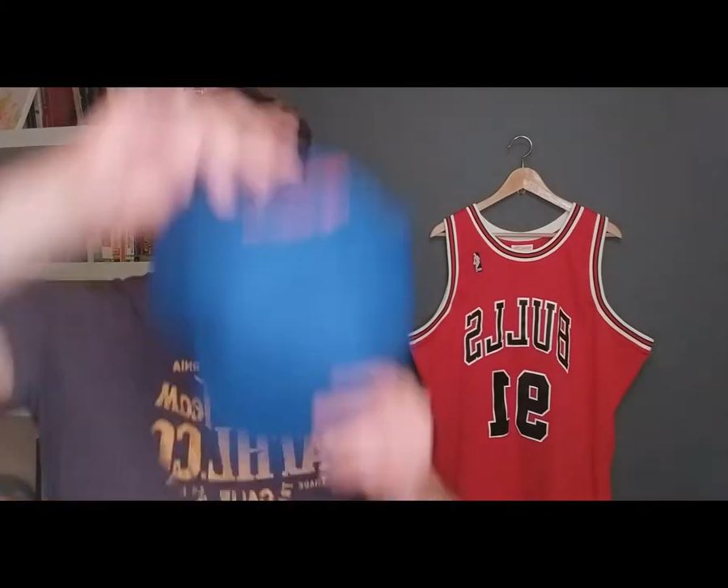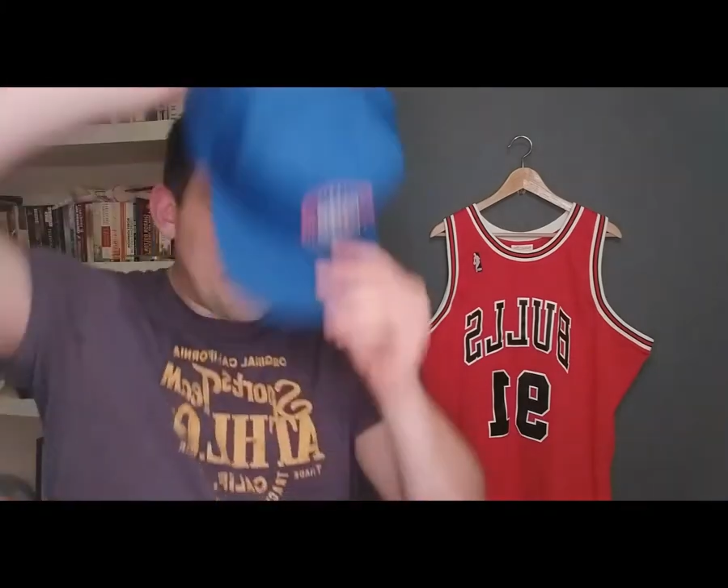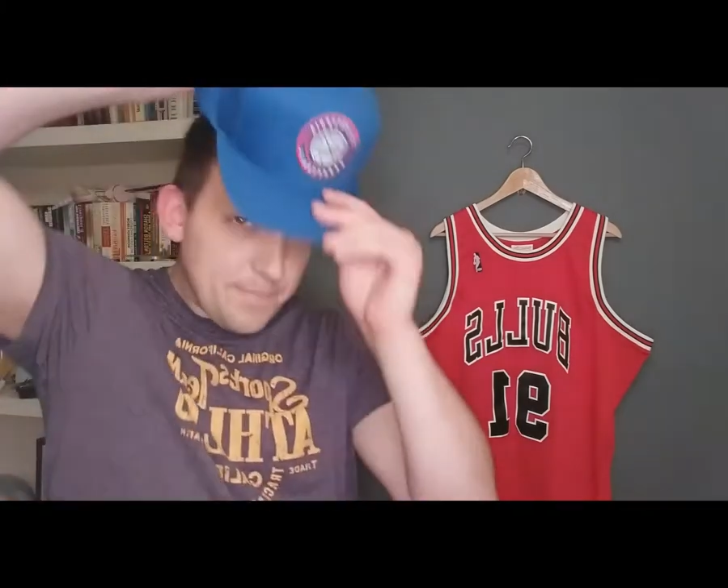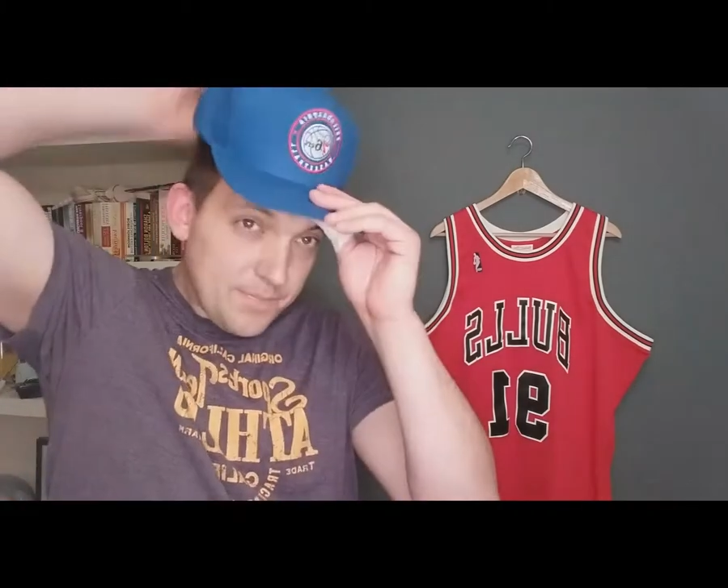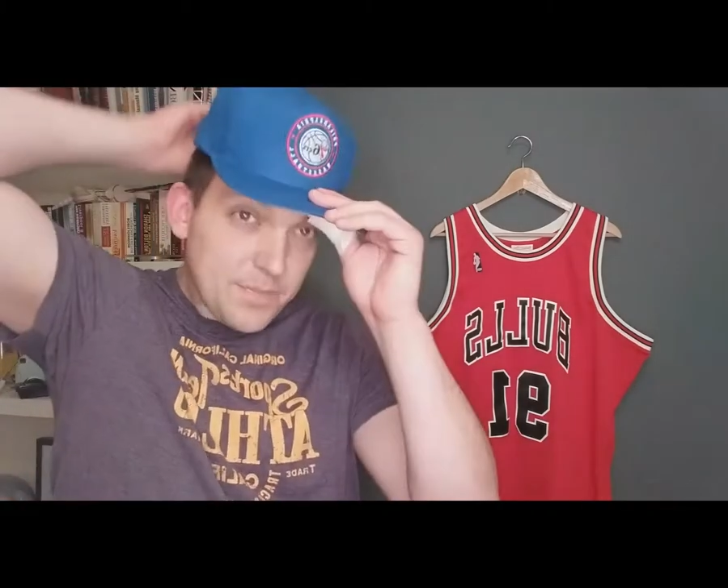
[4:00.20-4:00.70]
it.
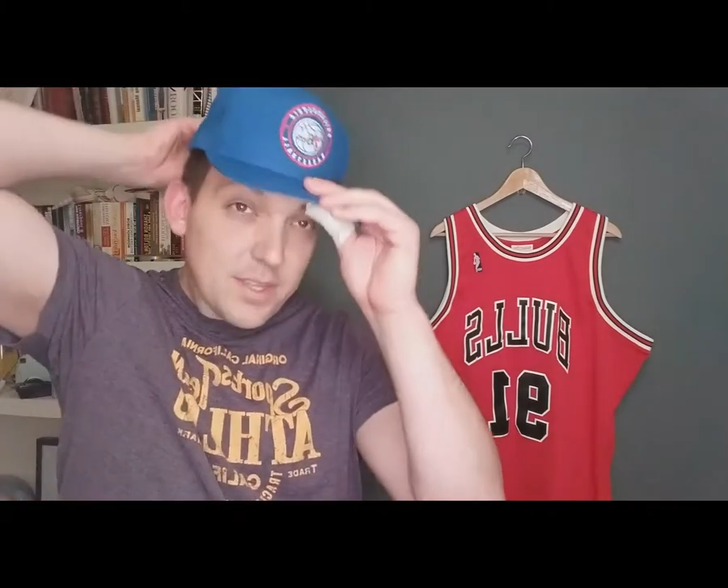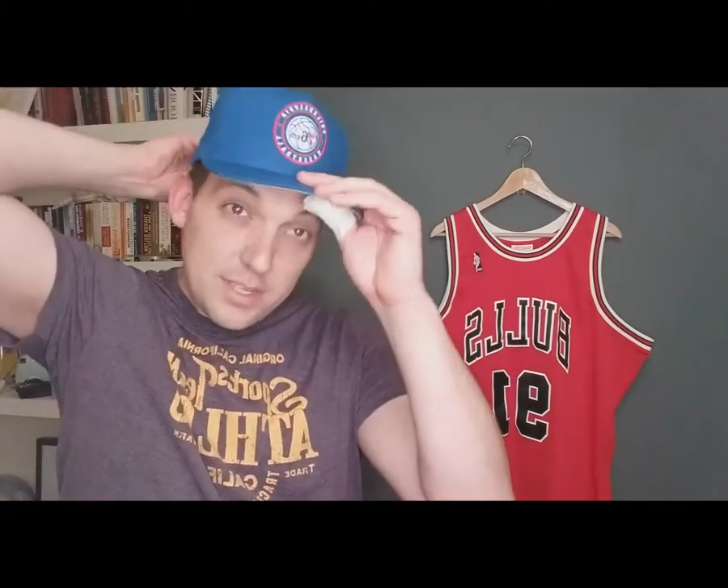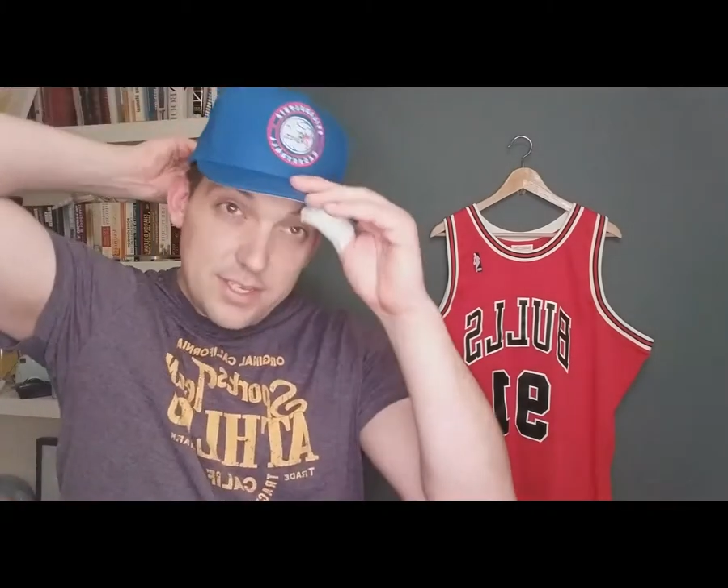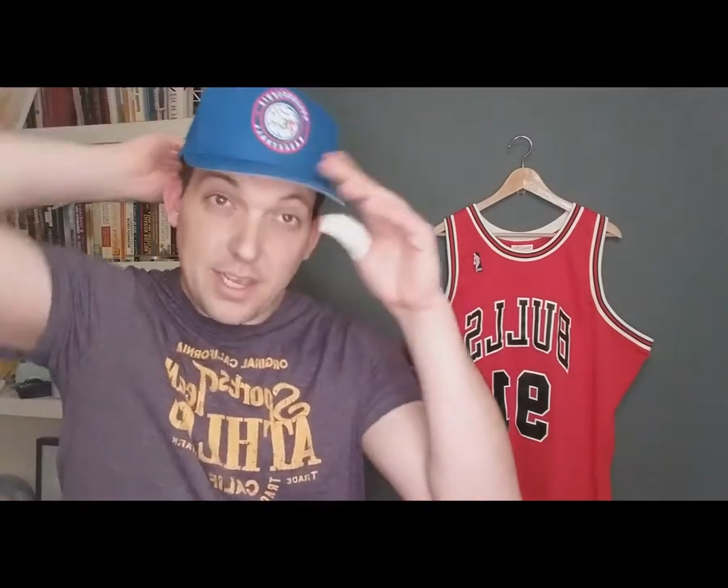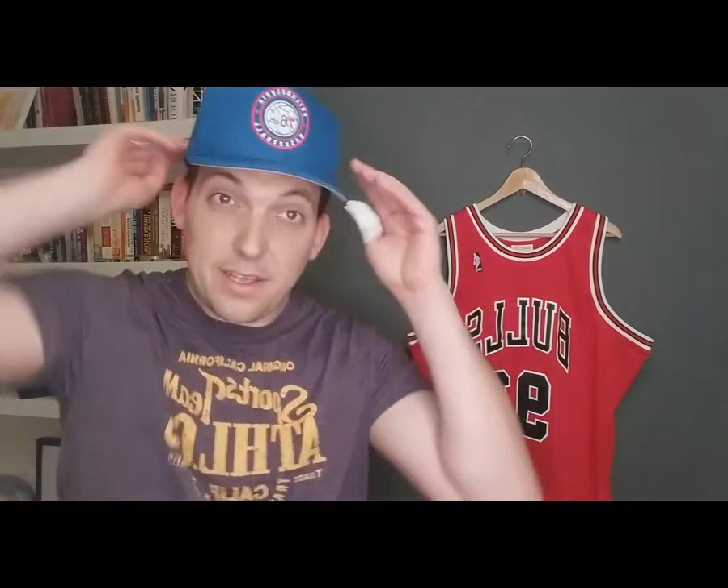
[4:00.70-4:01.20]

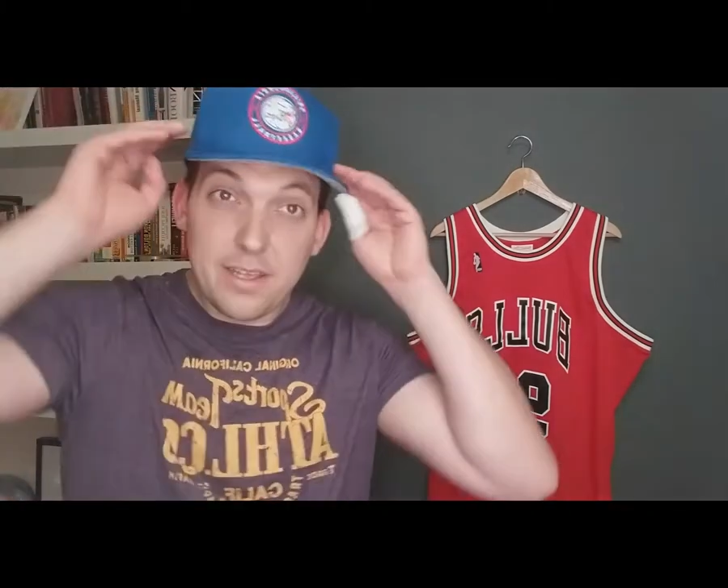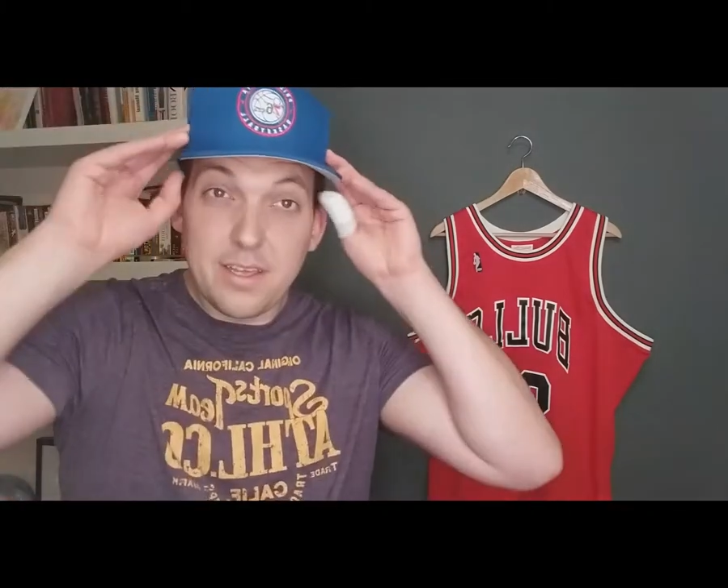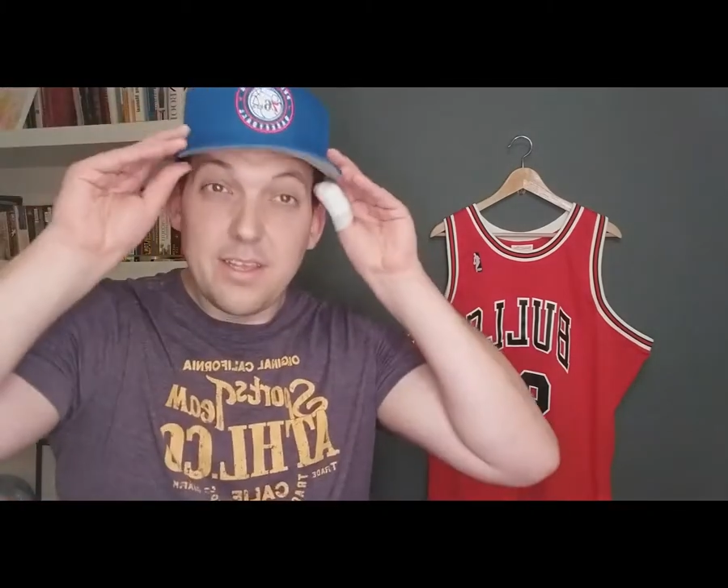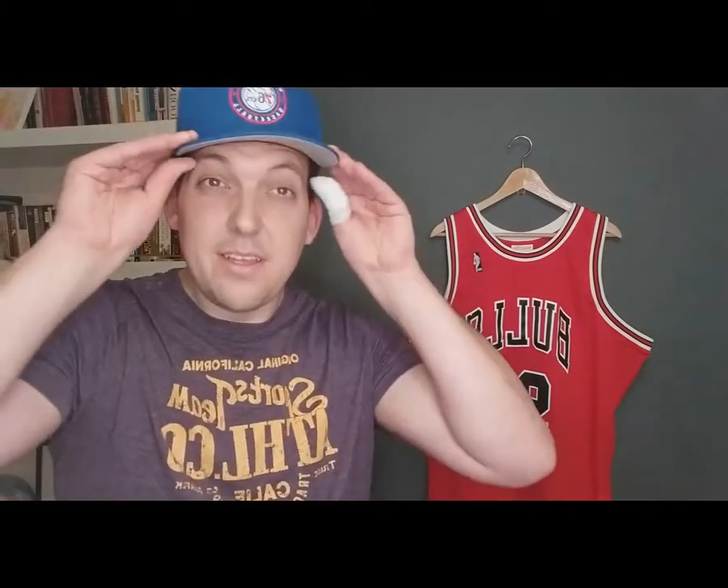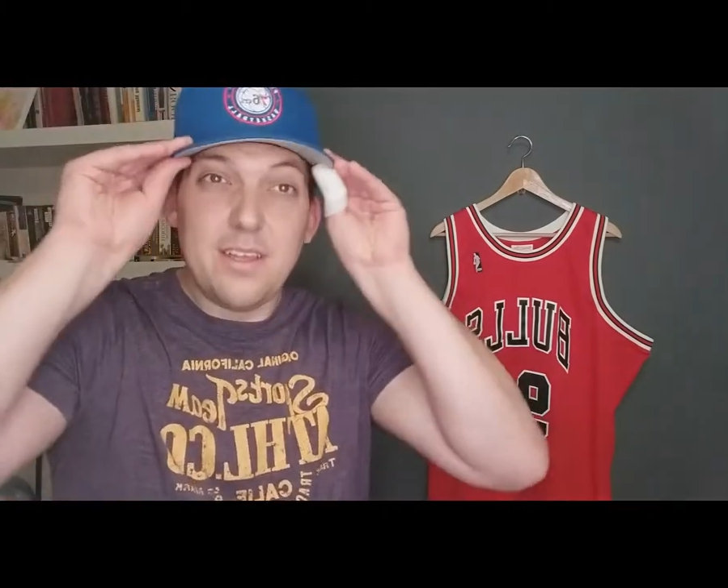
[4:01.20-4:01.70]
So
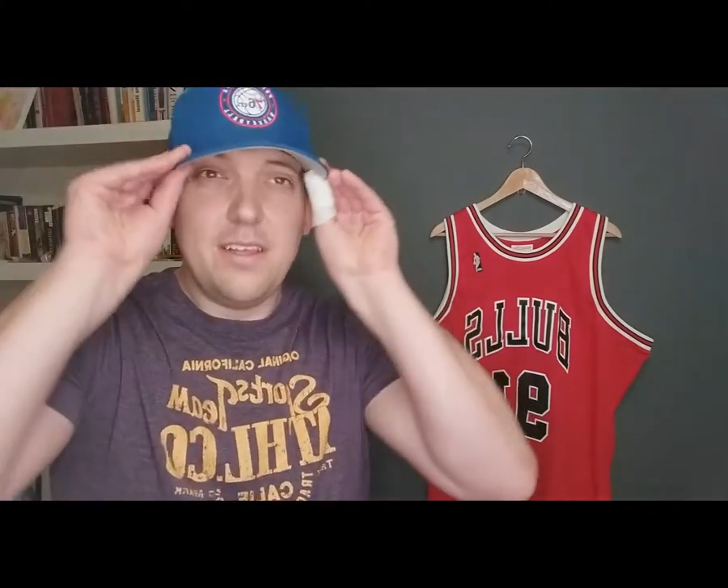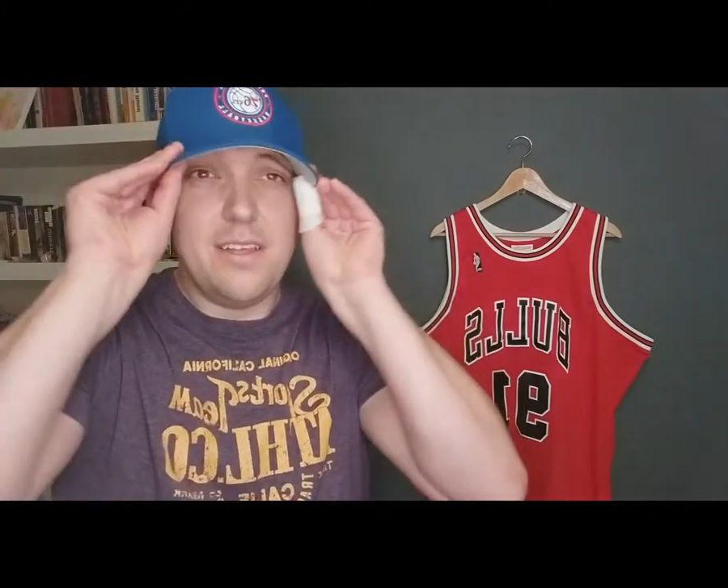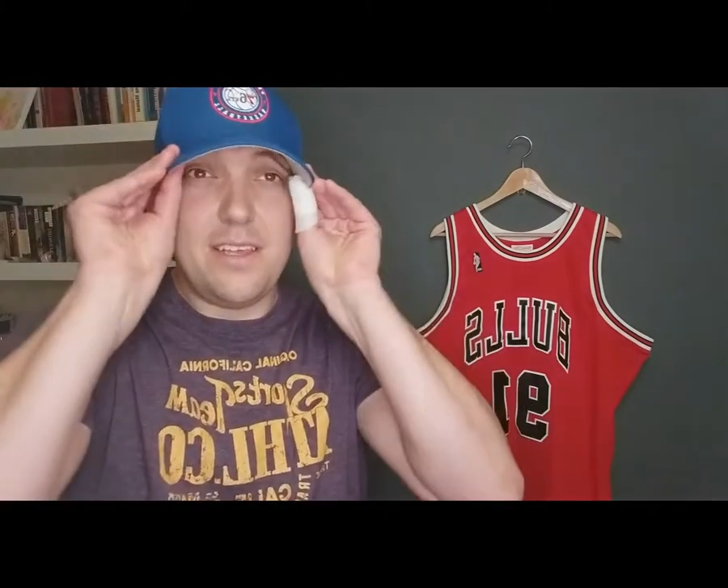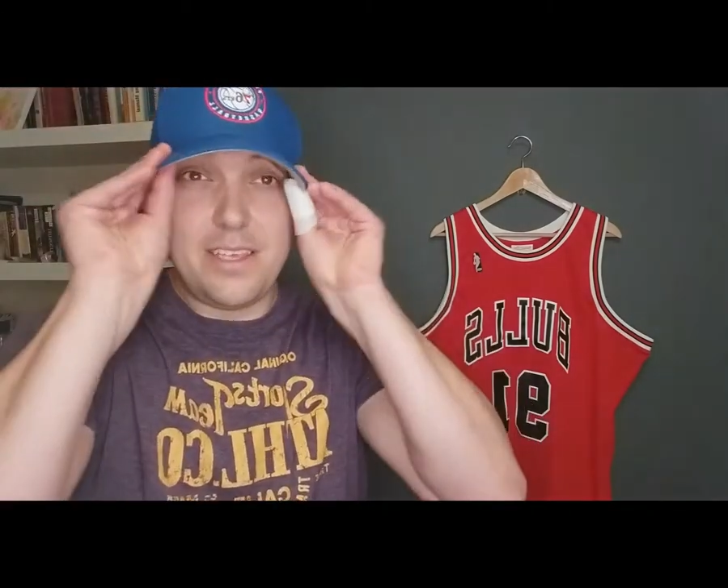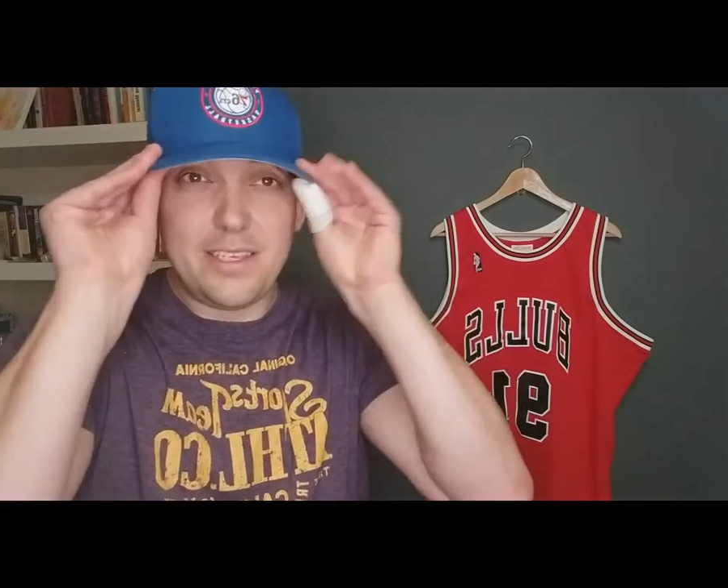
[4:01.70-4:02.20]

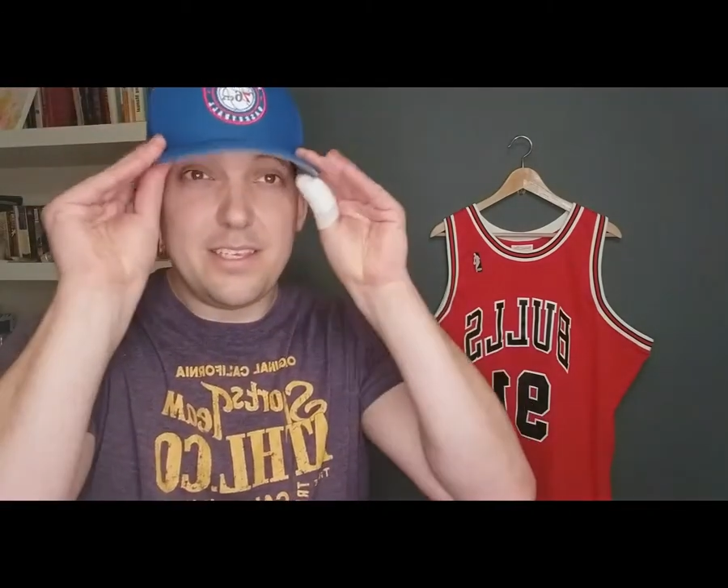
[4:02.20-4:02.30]
it's